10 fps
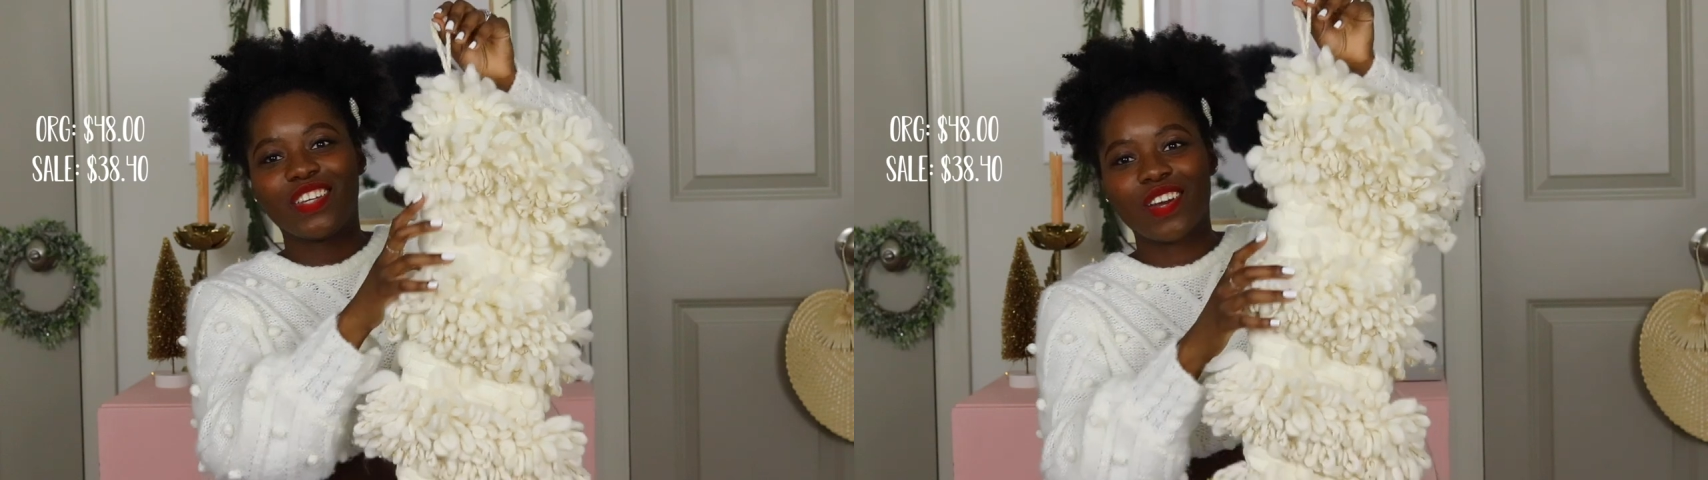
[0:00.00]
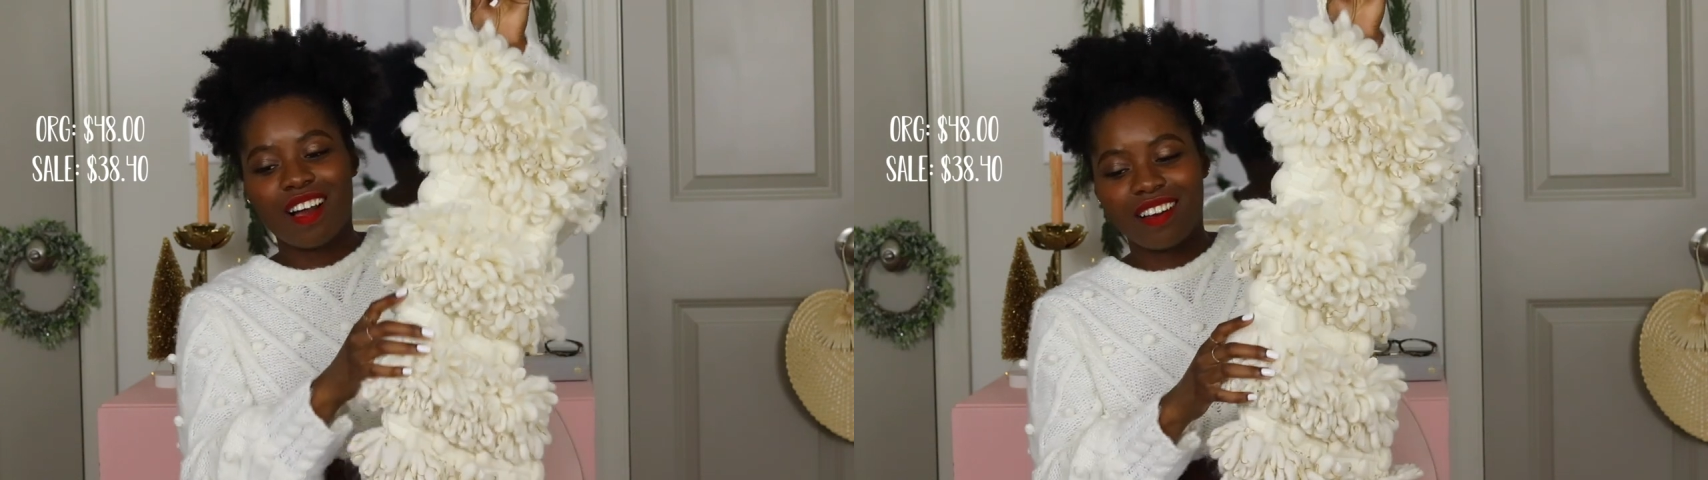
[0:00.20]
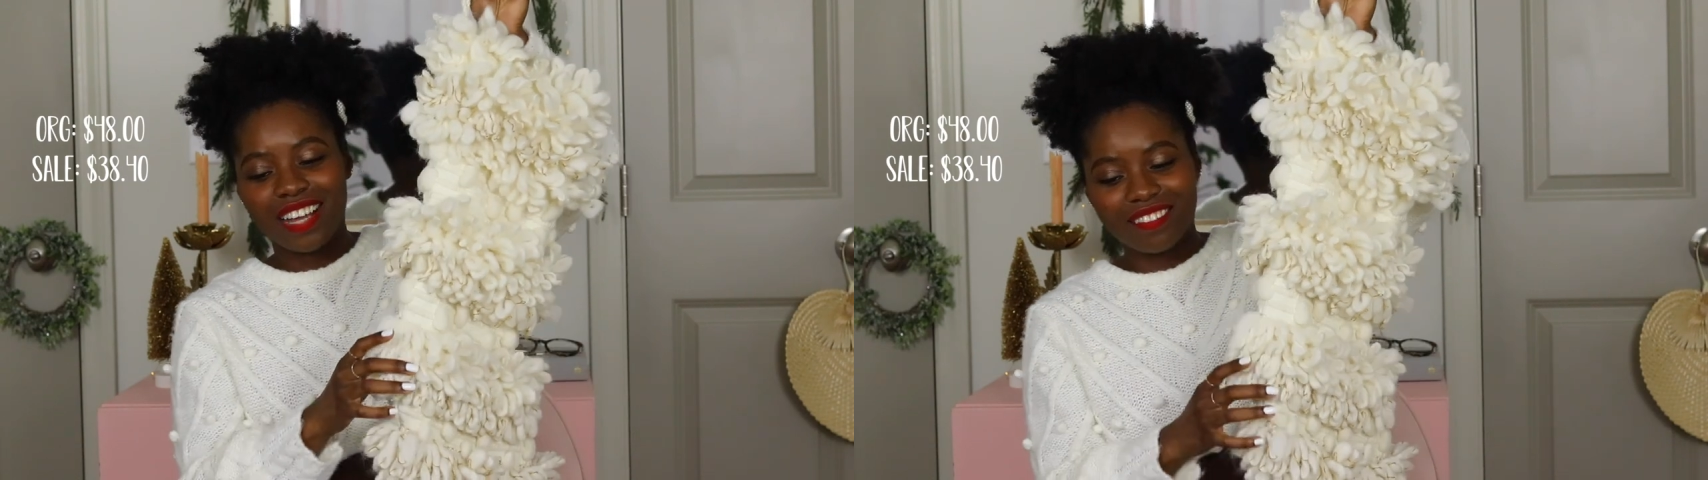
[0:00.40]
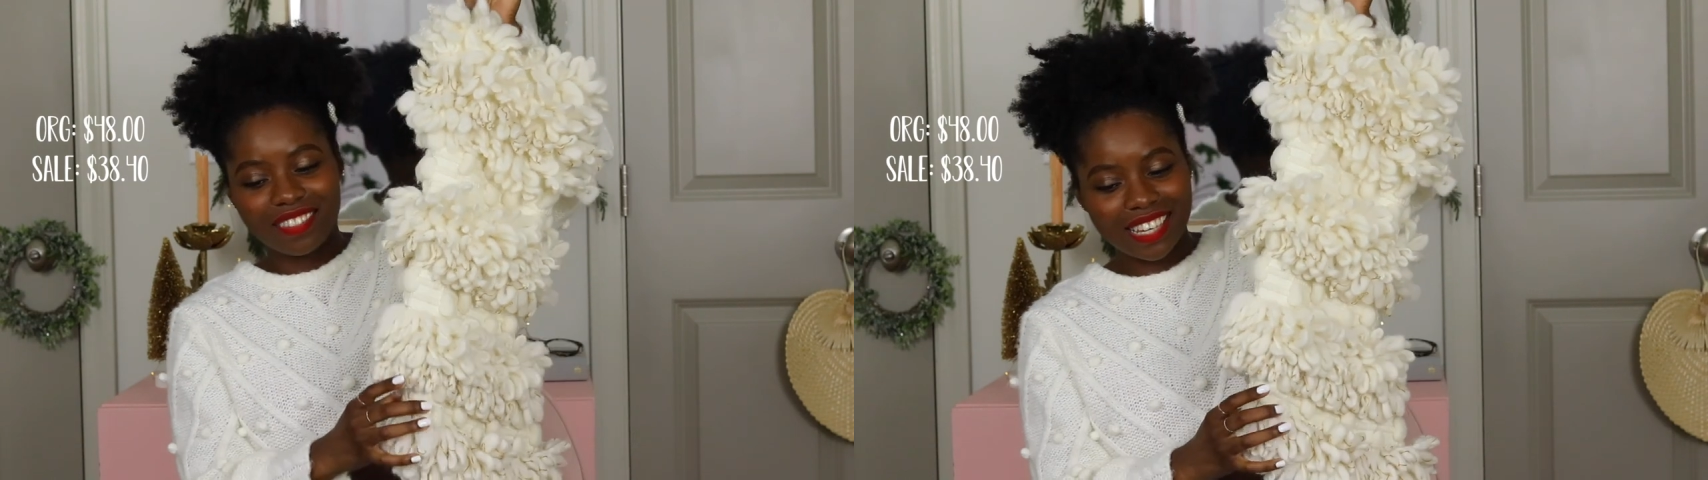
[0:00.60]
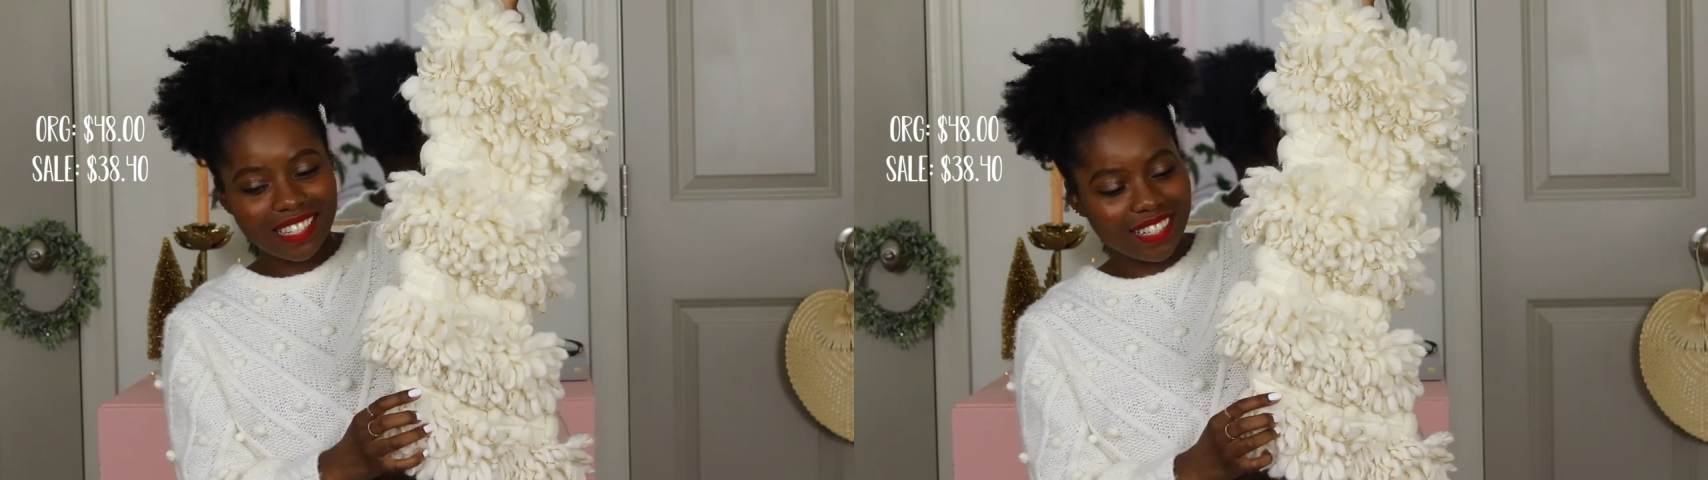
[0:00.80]
Y'all,
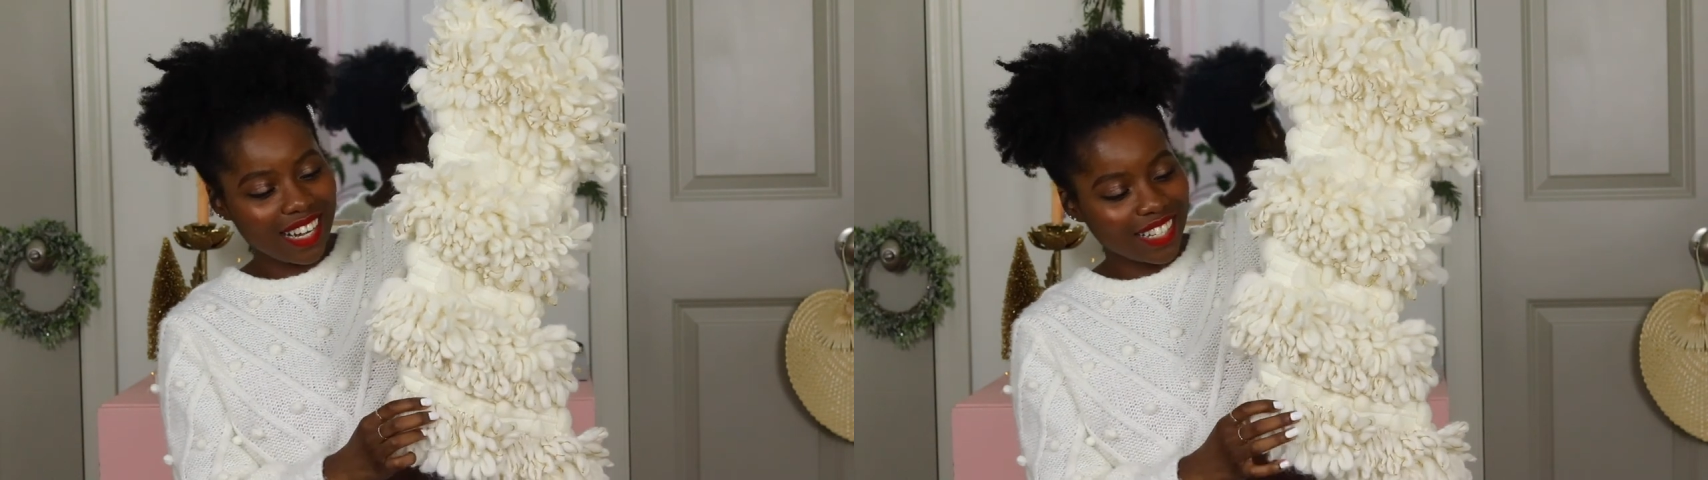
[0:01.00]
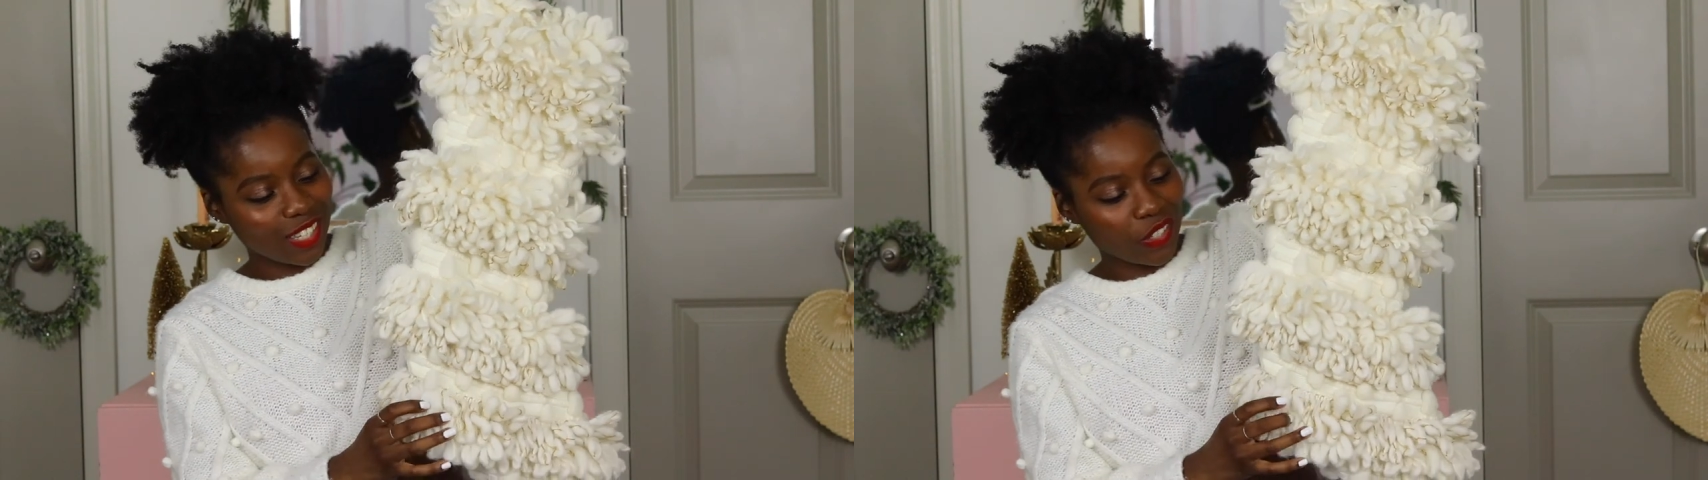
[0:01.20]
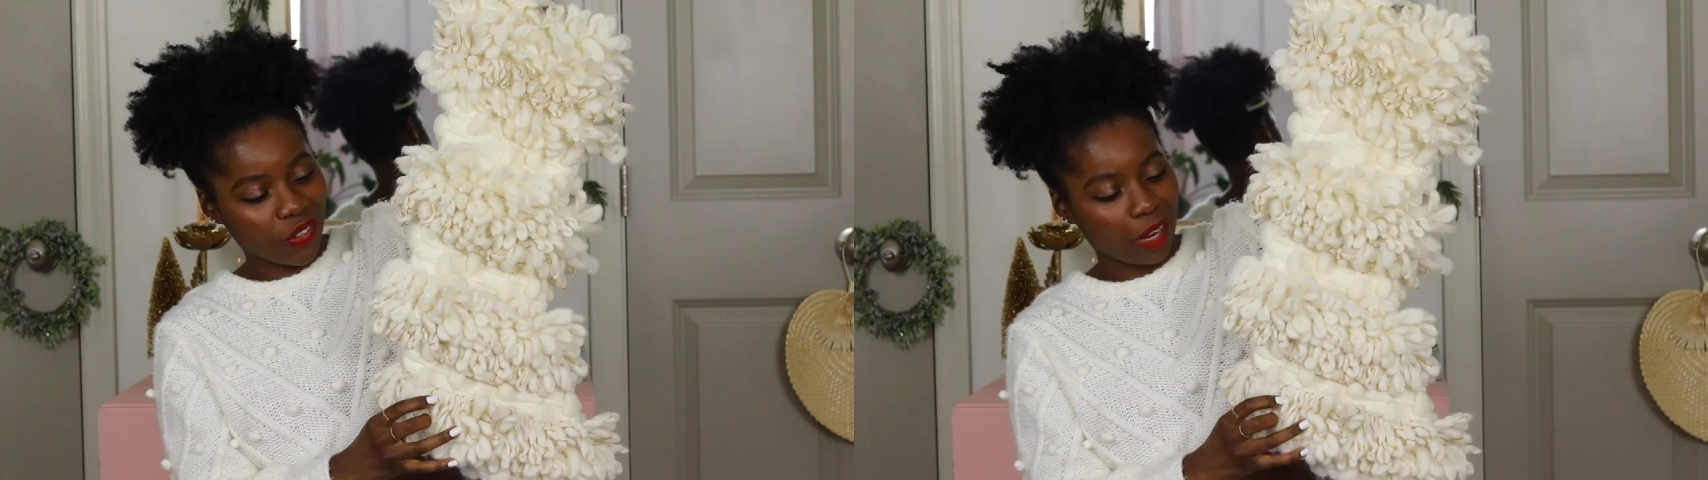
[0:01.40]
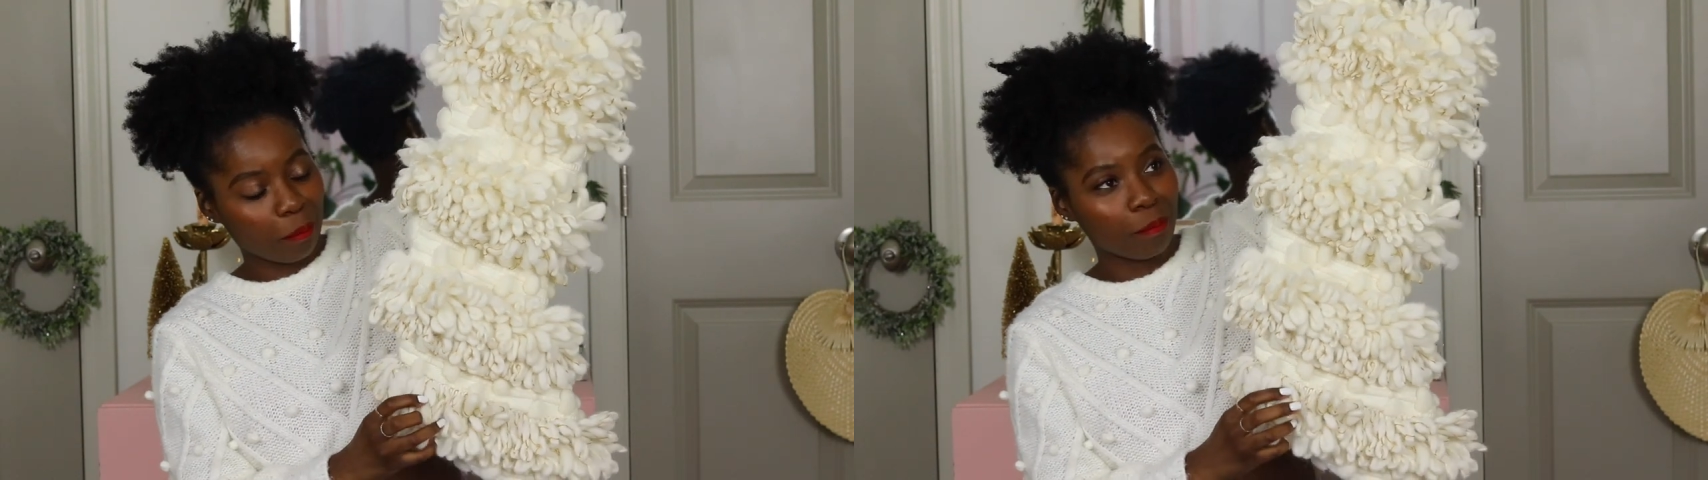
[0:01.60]
if this doesn't scream